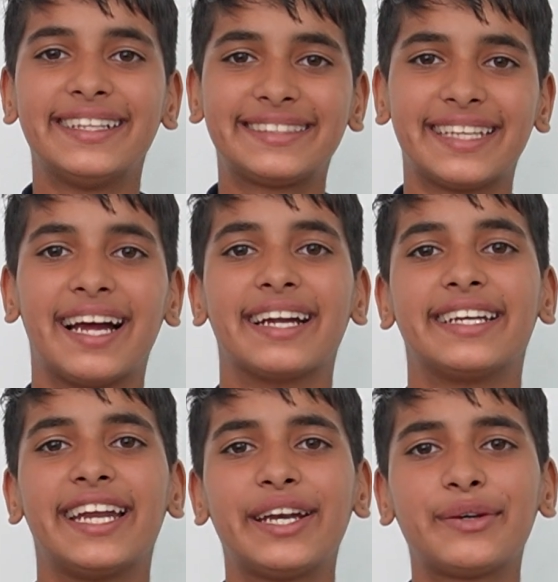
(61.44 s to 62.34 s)
It's a
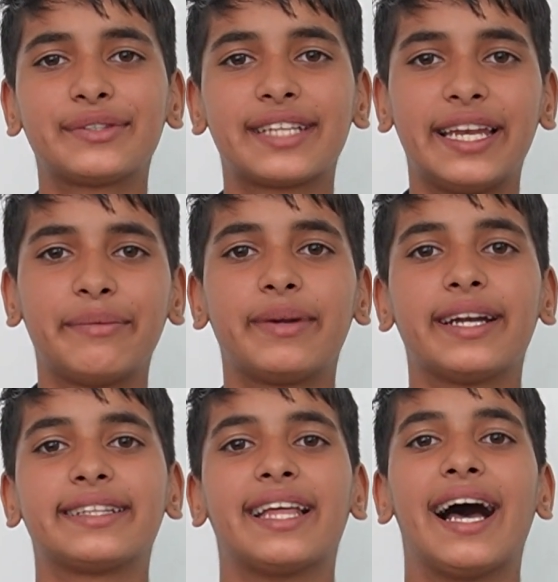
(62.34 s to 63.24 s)
day to
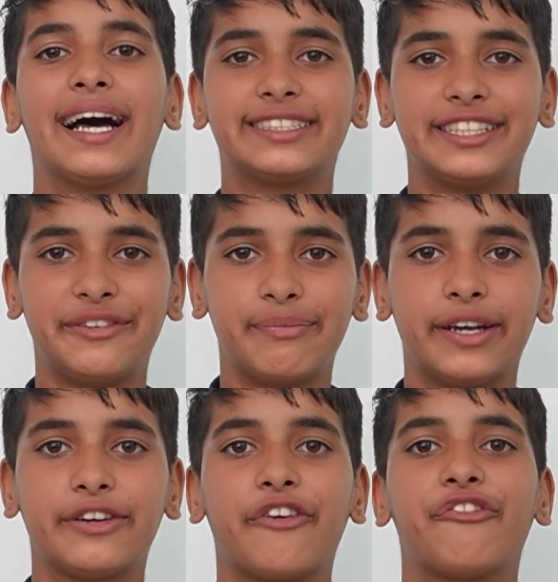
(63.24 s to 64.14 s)
celebrate the
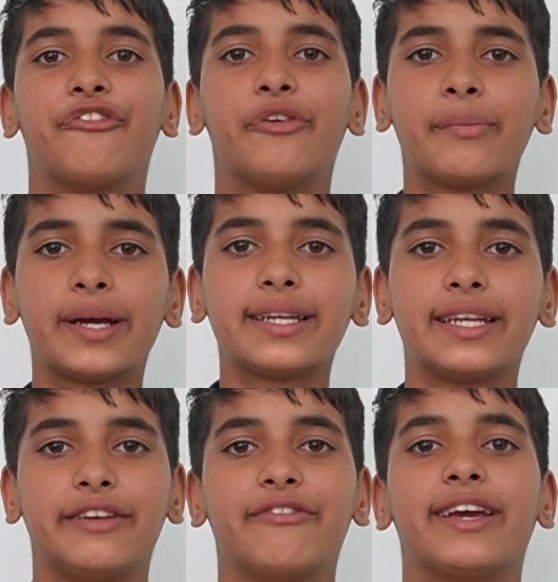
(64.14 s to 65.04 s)
achievement of women
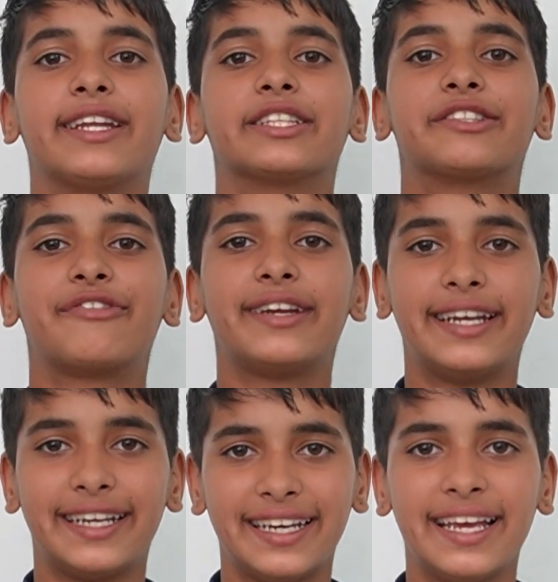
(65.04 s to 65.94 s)
in various
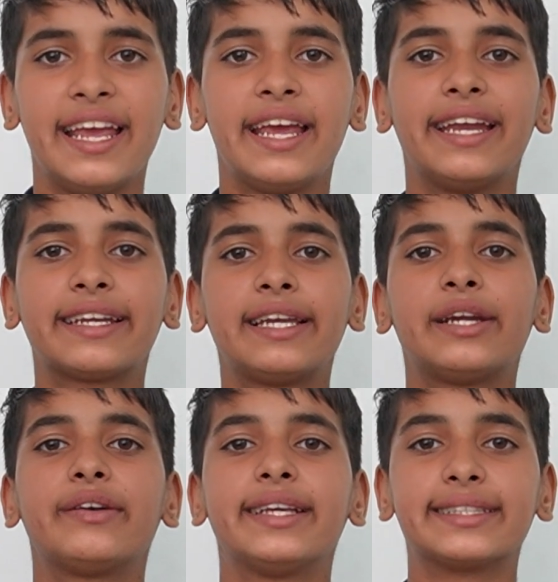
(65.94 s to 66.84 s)
fields,
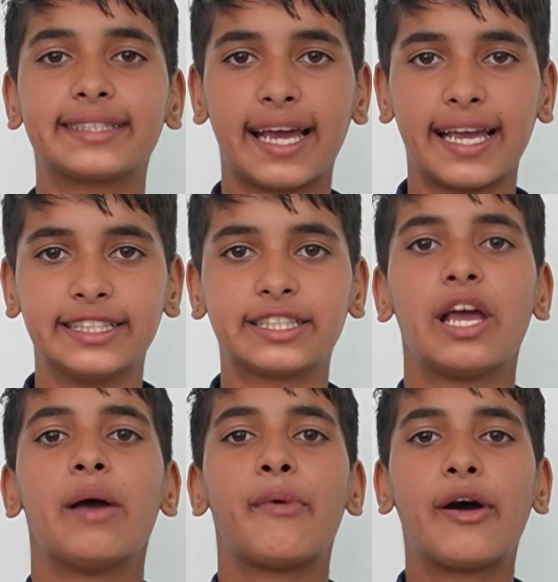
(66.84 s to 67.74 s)
including science,
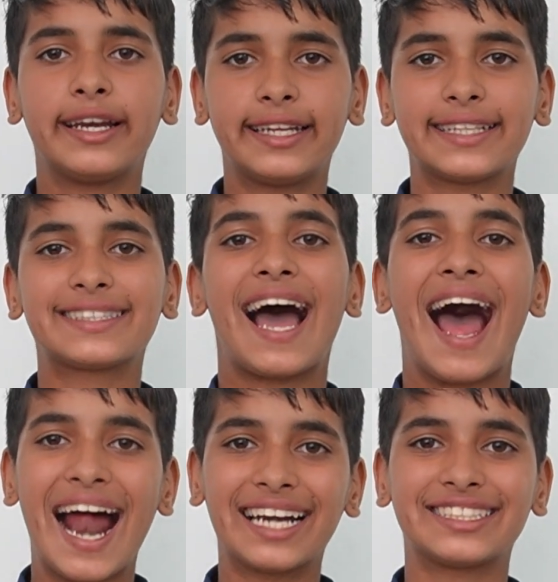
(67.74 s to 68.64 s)
politics,
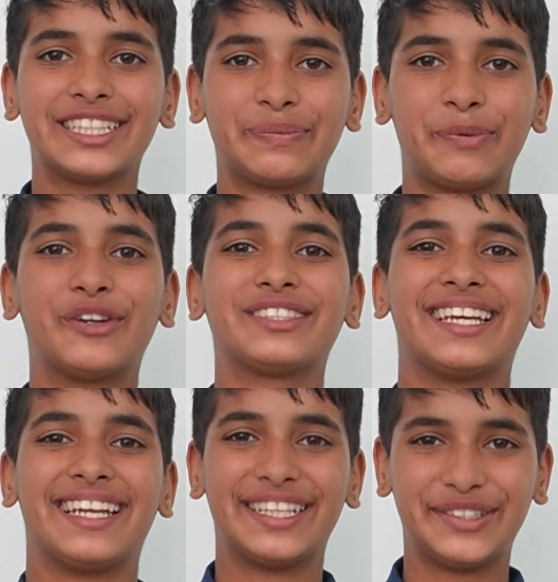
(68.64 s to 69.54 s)
arts, sports,
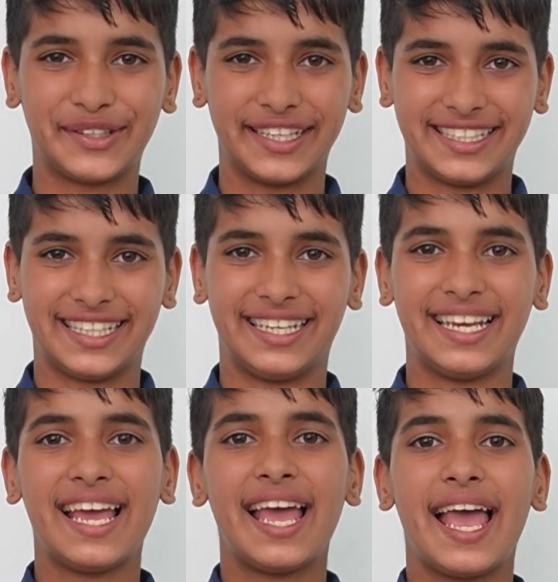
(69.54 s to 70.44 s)
and education.
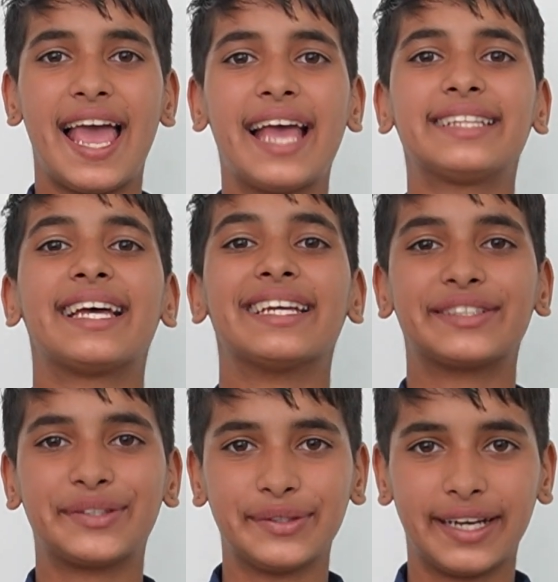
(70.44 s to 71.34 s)
As a
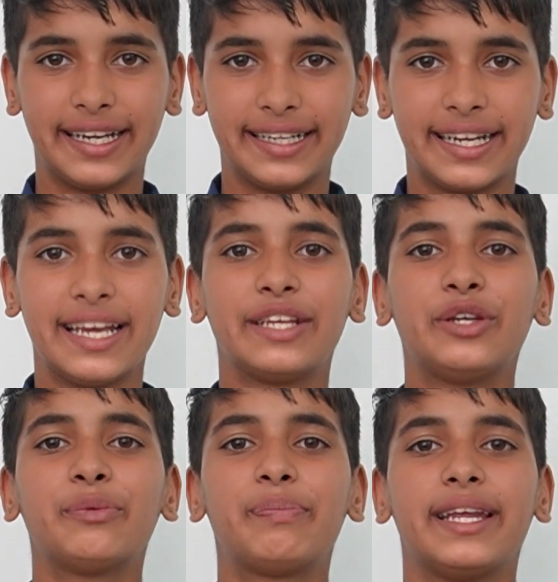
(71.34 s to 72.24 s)
student,
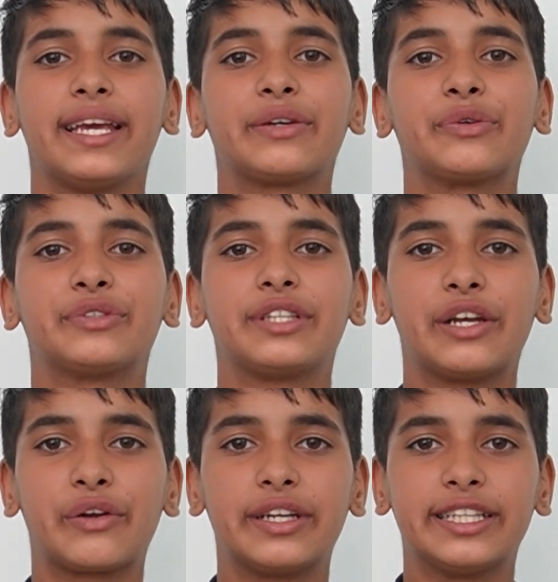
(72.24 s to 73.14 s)
you play a
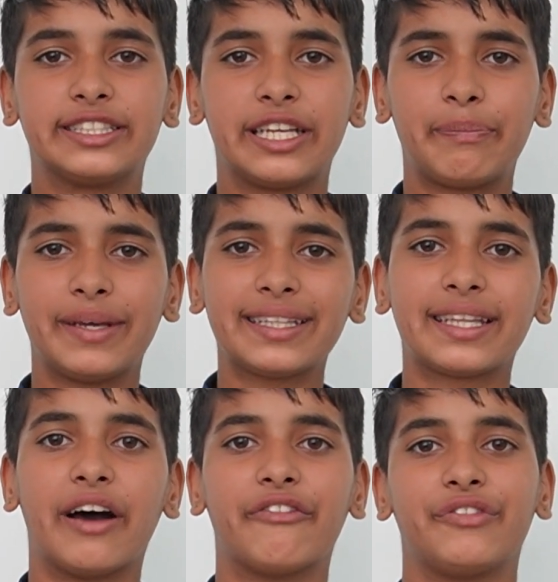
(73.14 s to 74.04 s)
crucial role in shaping
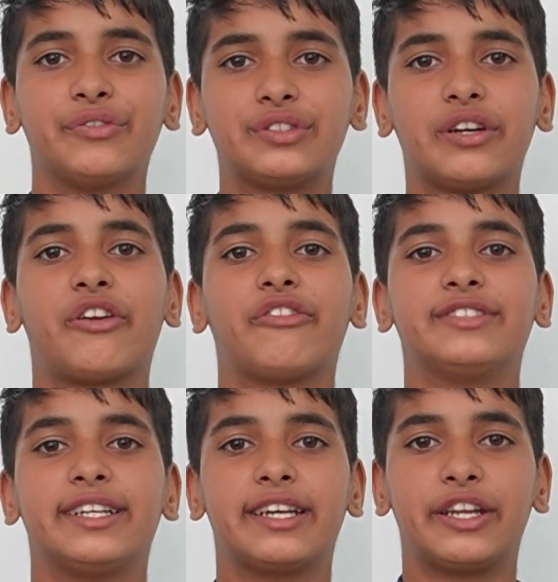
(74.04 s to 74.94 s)
the future of
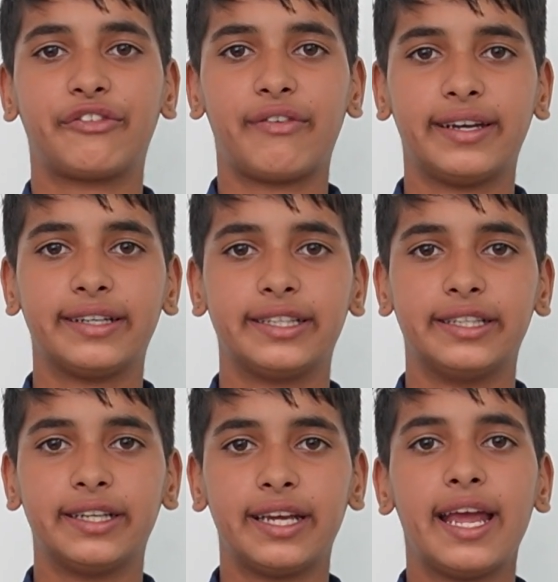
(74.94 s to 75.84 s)
gender equality.